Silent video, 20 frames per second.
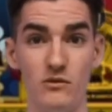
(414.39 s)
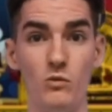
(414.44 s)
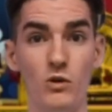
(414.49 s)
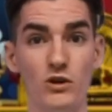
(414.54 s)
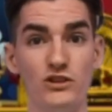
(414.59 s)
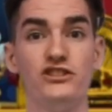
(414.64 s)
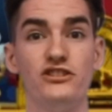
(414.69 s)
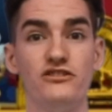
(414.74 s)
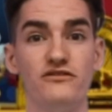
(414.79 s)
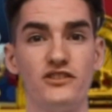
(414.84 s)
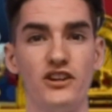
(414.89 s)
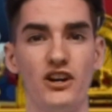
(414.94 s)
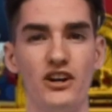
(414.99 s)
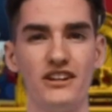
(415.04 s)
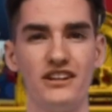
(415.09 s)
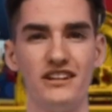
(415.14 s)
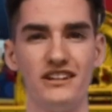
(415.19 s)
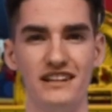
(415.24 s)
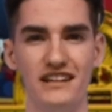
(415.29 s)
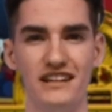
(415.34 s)
Once you've got
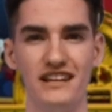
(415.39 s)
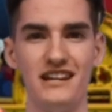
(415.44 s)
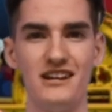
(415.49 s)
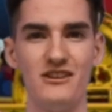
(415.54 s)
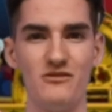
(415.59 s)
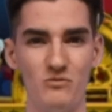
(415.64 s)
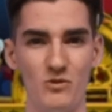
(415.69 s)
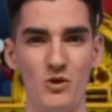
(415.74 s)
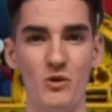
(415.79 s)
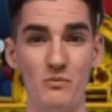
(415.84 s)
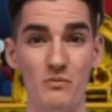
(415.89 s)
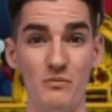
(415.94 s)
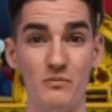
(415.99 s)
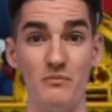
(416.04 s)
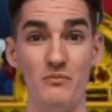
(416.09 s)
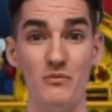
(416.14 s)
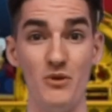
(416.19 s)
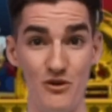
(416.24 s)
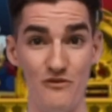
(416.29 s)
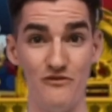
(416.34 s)
it, we'll
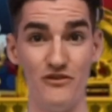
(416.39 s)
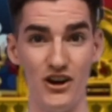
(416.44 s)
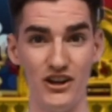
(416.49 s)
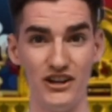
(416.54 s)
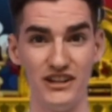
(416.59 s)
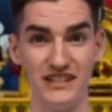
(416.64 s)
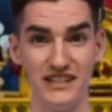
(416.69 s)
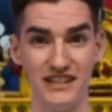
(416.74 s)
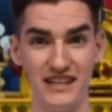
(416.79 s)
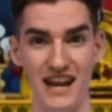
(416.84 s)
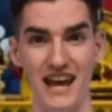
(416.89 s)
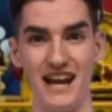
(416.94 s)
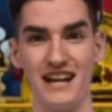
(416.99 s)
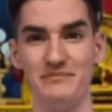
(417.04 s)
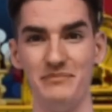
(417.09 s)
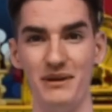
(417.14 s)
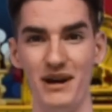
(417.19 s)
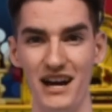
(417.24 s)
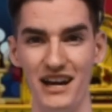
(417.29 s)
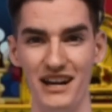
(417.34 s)
move on to the next
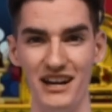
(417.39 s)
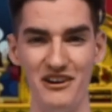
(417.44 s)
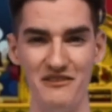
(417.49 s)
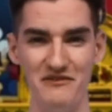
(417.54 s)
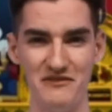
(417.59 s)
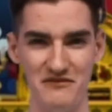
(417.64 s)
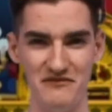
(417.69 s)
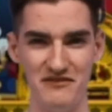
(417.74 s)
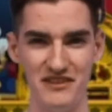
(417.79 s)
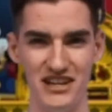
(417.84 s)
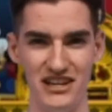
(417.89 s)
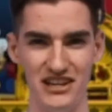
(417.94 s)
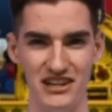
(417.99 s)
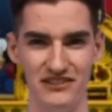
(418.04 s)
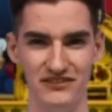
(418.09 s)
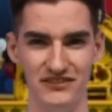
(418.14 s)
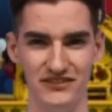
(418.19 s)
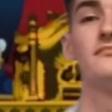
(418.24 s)
part of the video.